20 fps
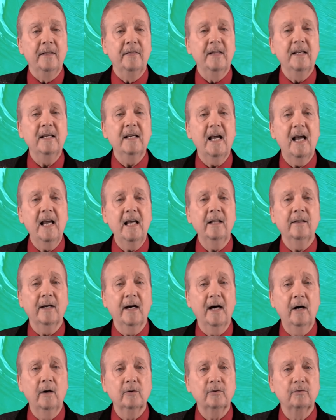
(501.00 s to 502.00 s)
The eighth
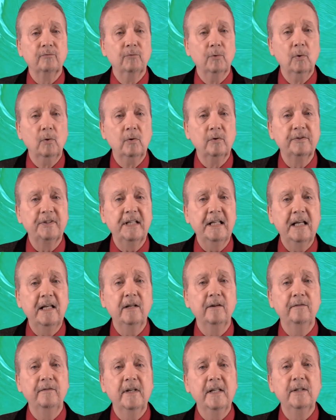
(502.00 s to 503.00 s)
house rules an
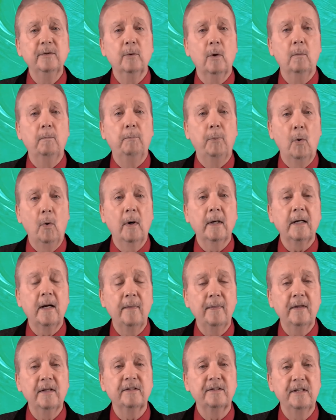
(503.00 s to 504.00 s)
individual born
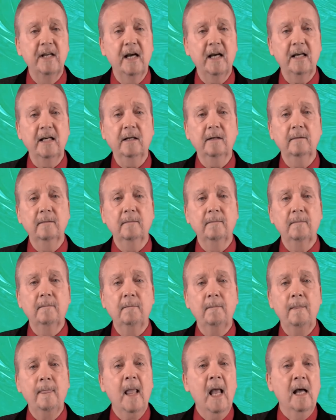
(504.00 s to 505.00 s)
on this day.
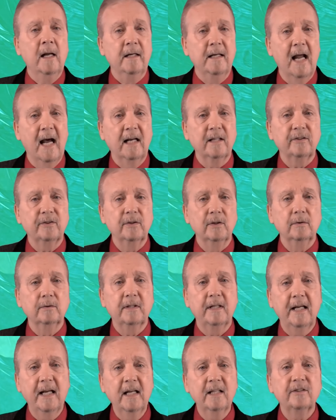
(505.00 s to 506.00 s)
National
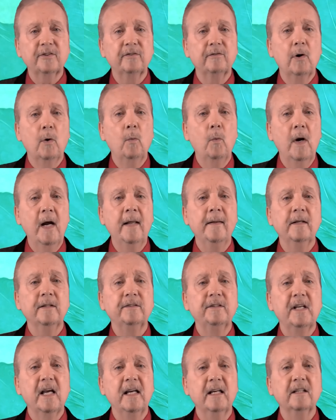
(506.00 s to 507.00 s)
Cancer
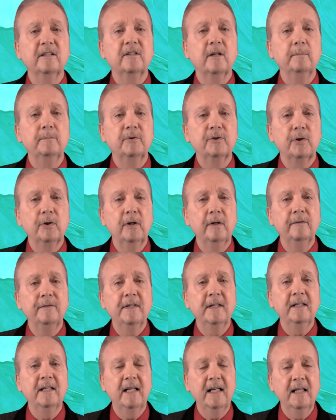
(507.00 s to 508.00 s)
Awareness Day is
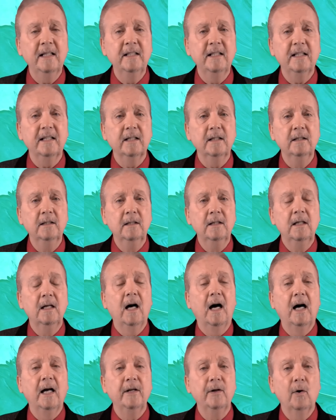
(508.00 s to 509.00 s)
observed in India
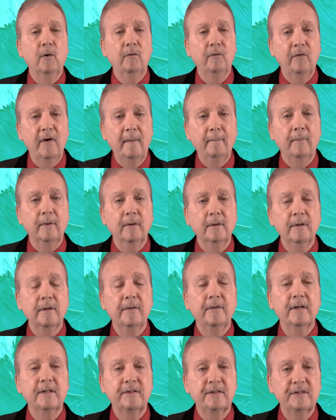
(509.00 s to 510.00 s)
on November
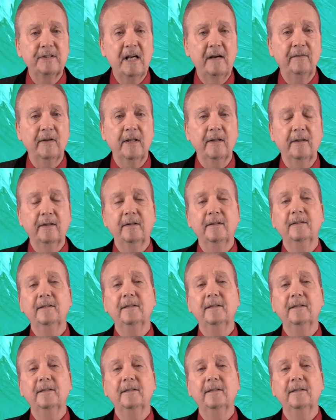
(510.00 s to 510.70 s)
the 7th.